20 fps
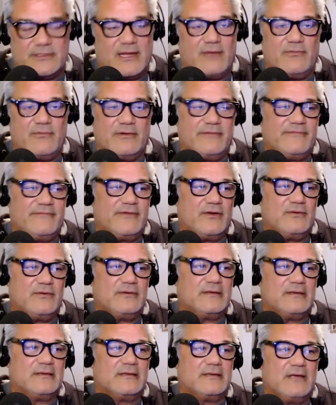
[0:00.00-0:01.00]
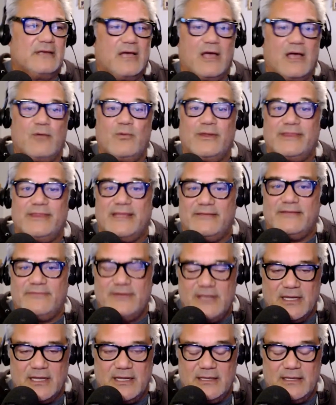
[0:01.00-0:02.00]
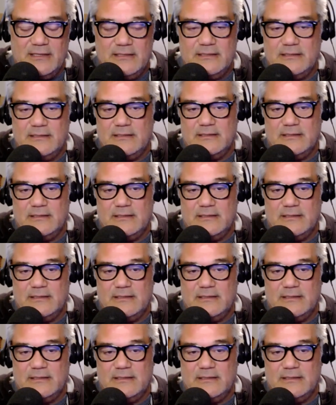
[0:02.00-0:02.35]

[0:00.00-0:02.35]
I want to vote on what they've done